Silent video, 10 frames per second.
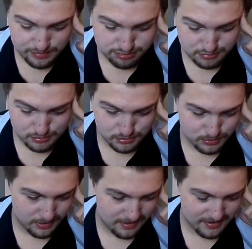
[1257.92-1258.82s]

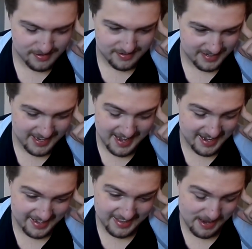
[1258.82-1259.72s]
whew,
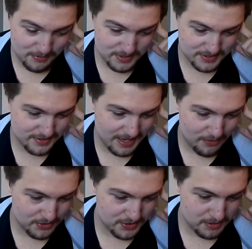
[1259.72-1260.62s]
yeah, that was,
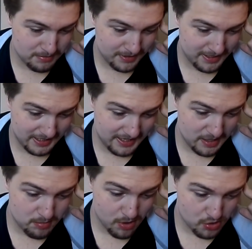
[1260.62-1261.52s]
that was completely
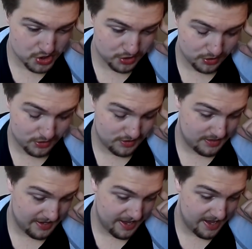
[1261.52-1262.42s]
emotional.
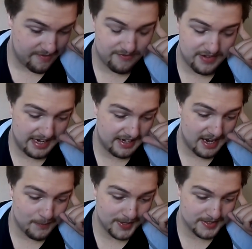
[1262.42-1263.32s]
Um, I
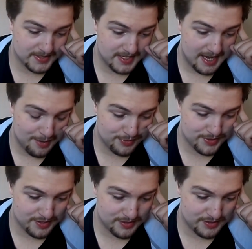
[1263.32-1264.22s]
can't wait to see how,
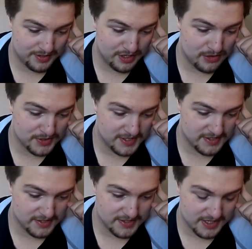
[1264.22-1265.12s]
you know,
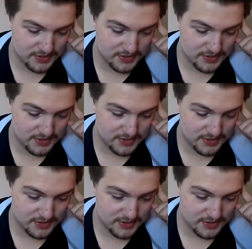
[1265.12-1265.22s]
season six